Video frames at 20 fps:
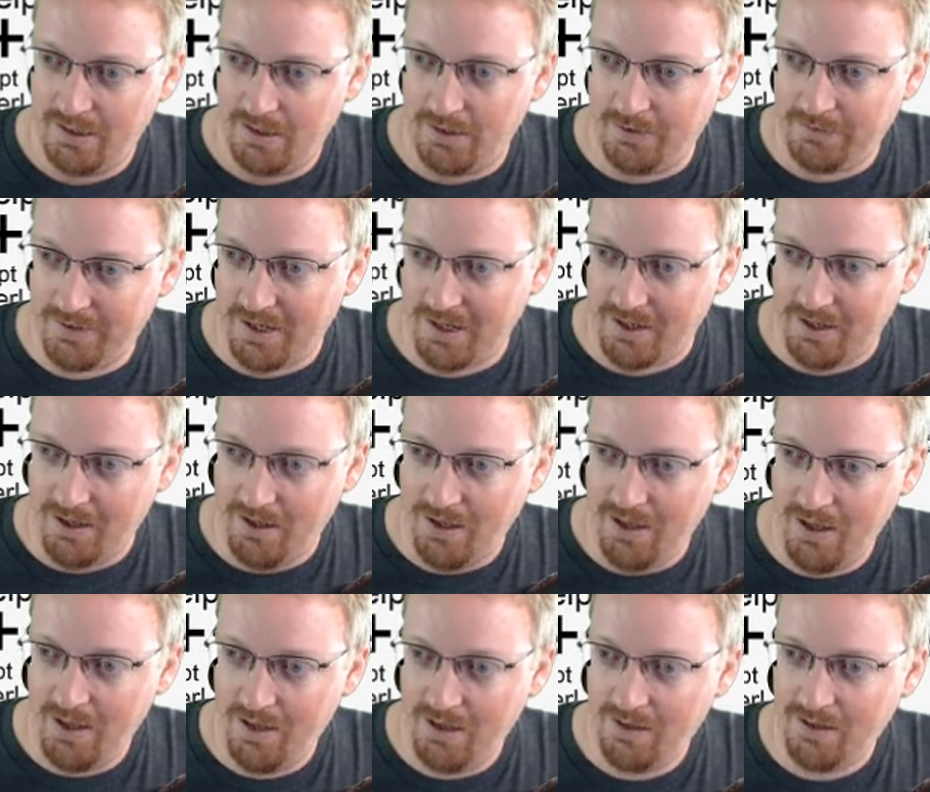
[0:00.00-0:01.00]
Okay,
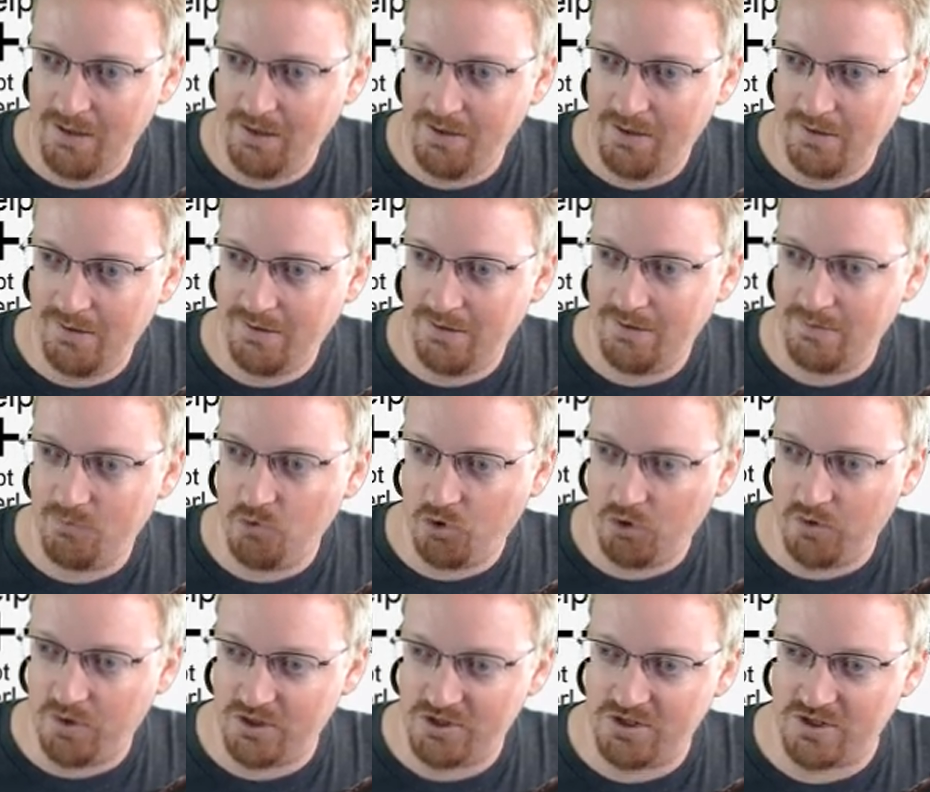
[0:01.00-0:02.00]
more
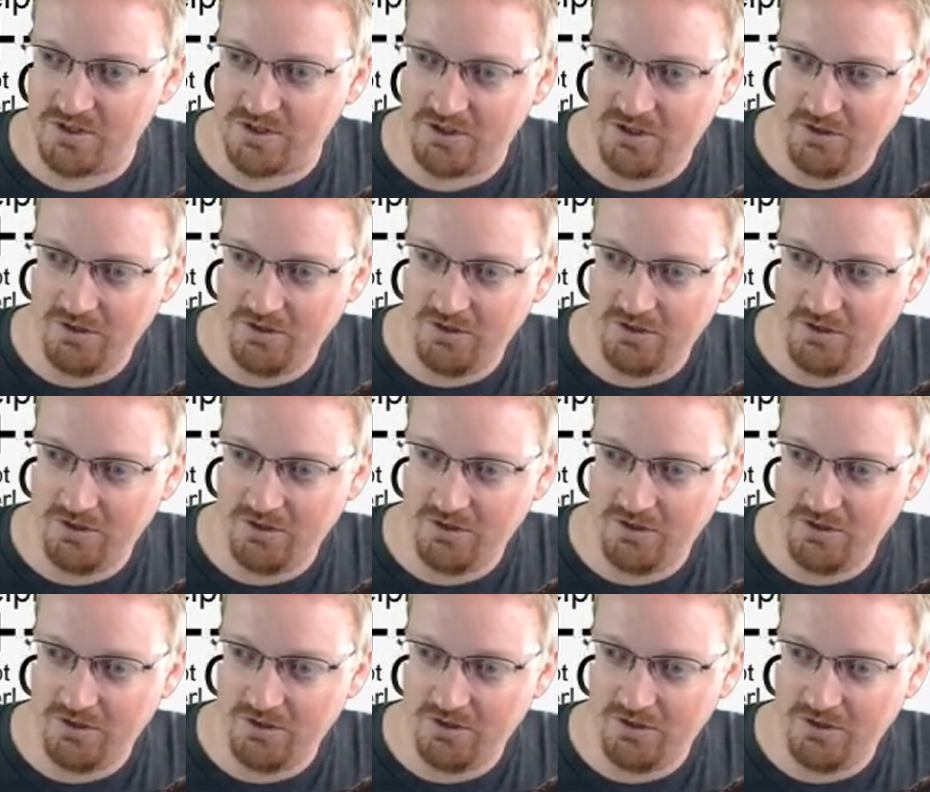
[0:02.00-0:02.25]
questions.